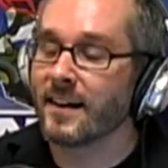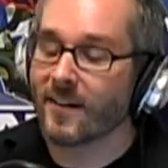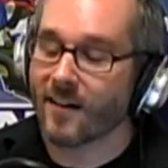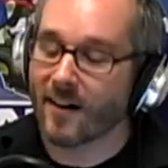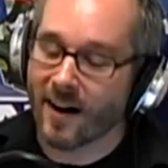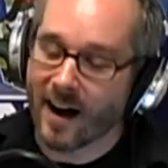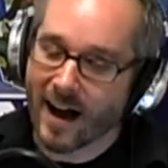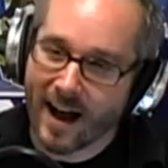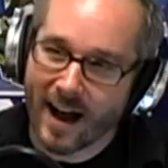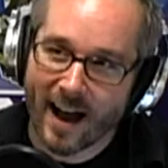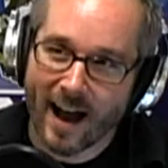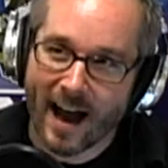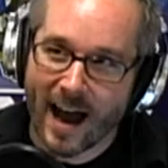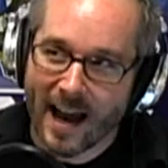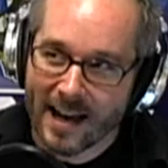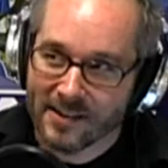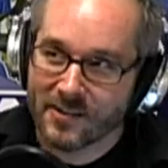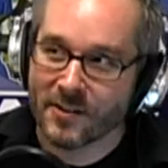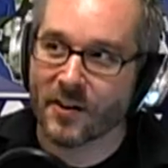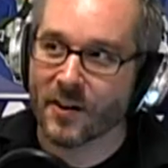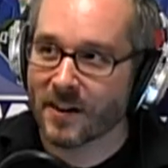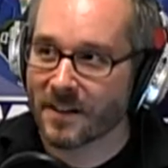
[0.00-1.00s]
Well,
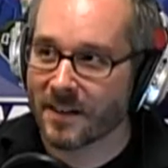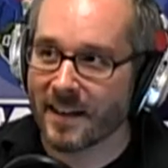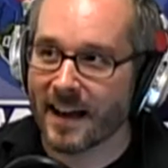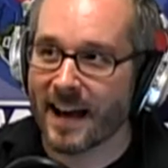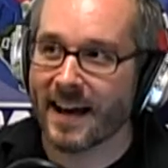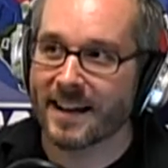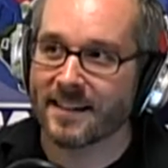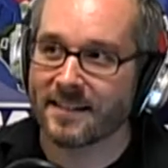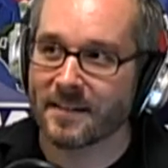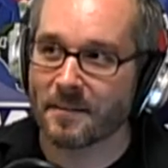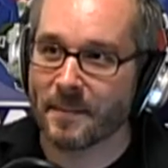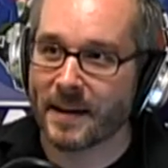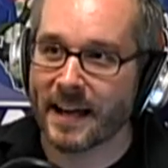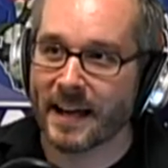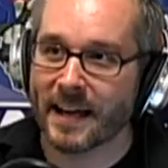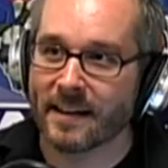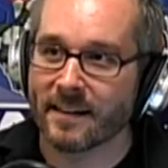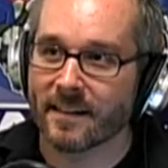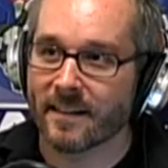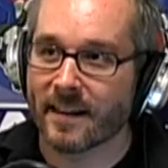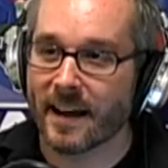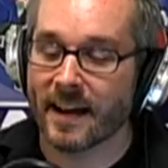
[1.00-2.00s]
I took that to
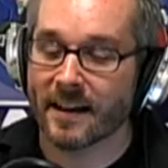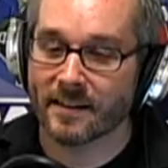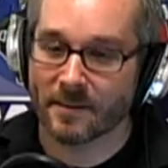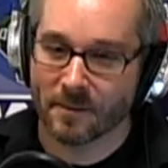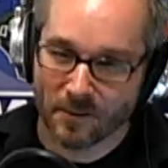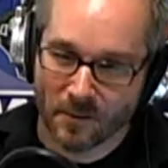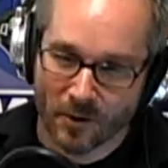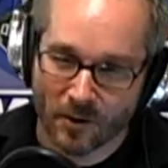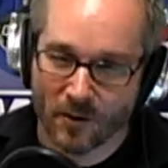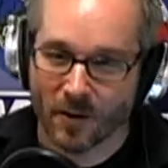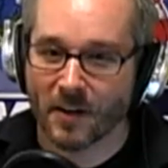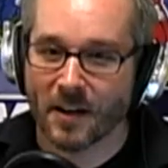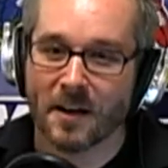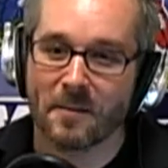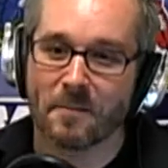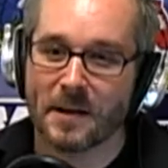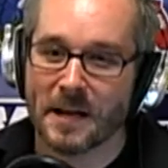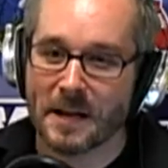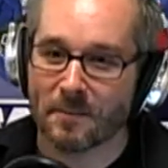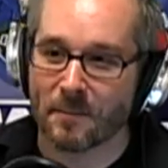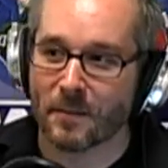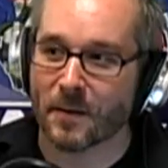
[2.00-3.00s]
mean that
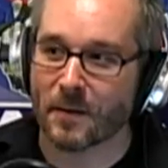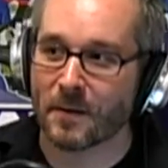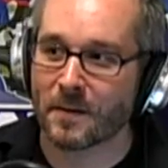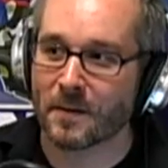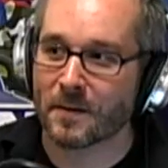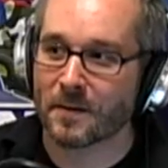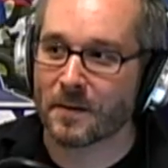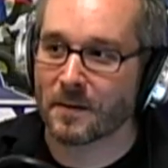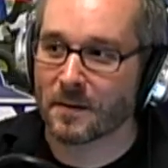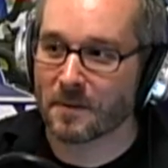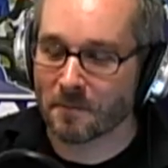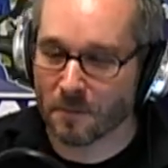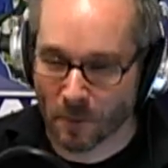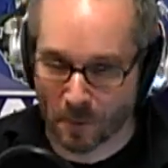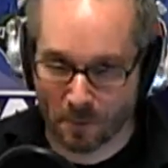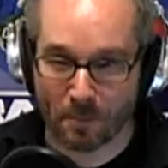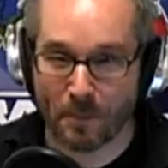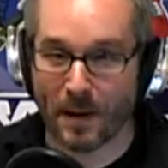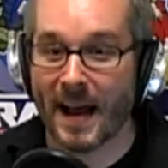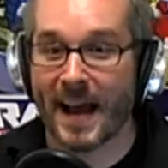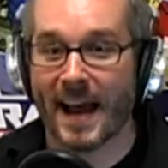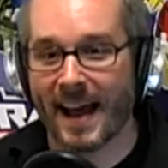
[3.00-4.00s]
good-looking people
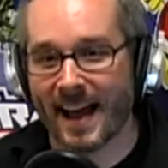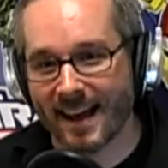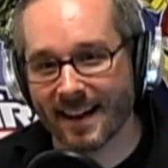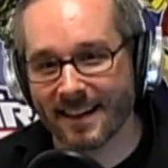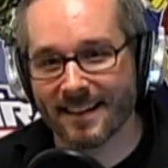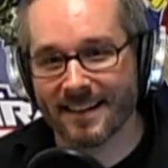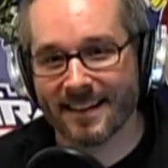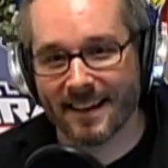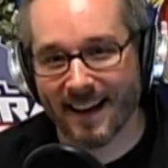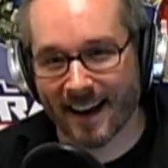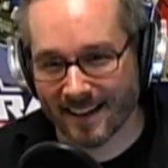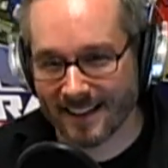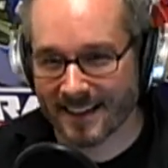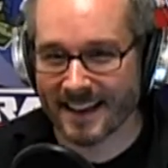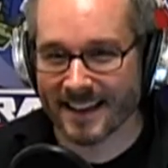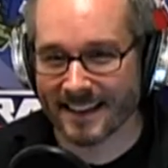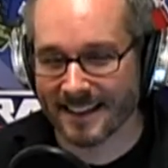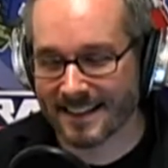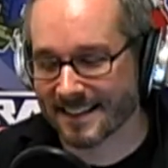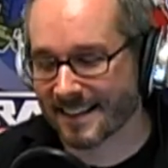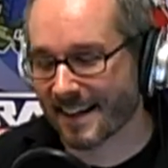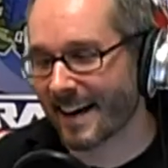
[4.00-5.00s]
were bad on
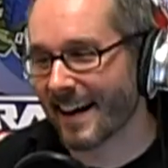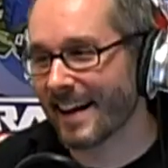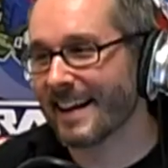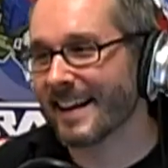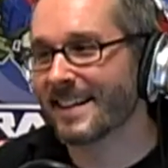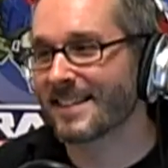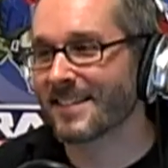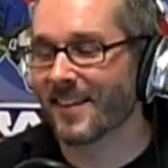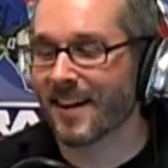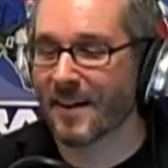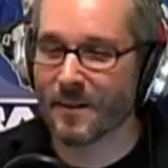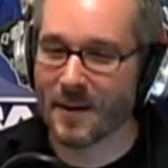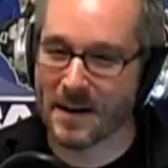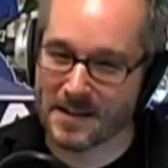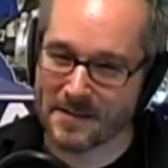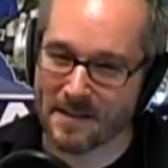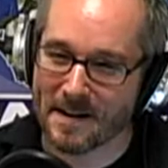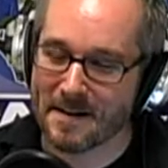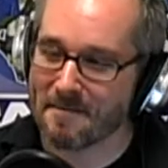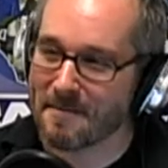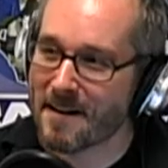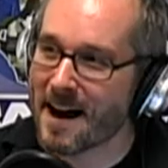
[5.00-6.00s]
the inside. And so I went
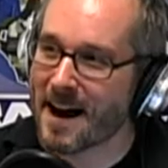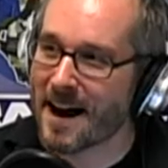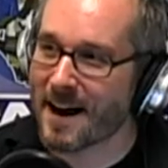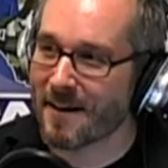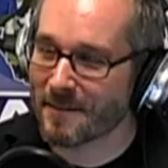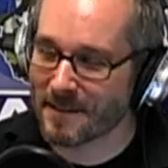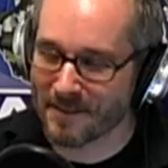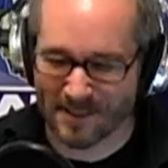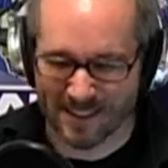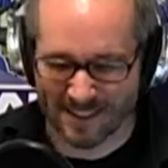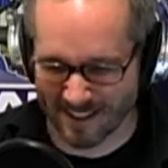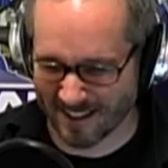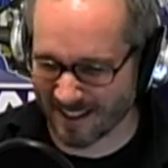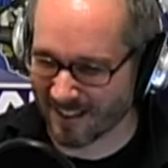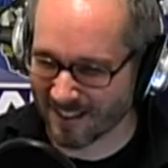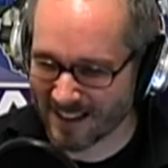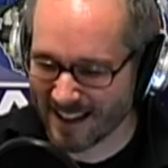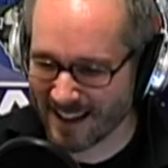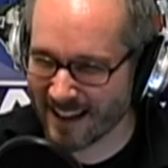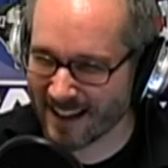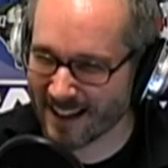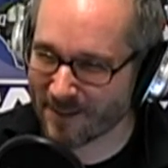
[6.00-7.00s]
to my mom. I'm a
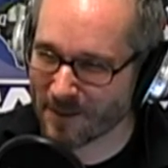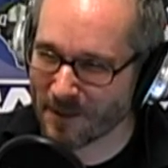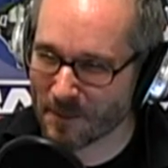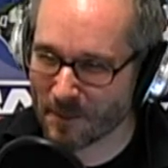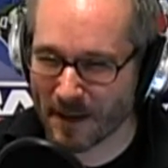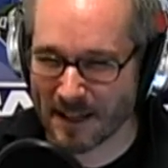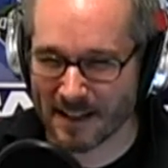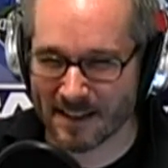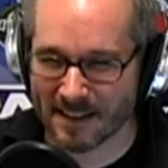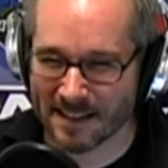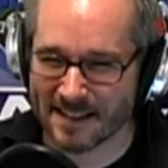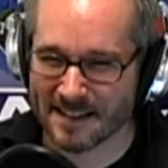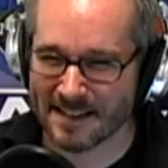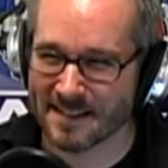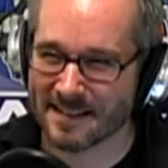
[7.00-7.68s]
little kid. What am I, like,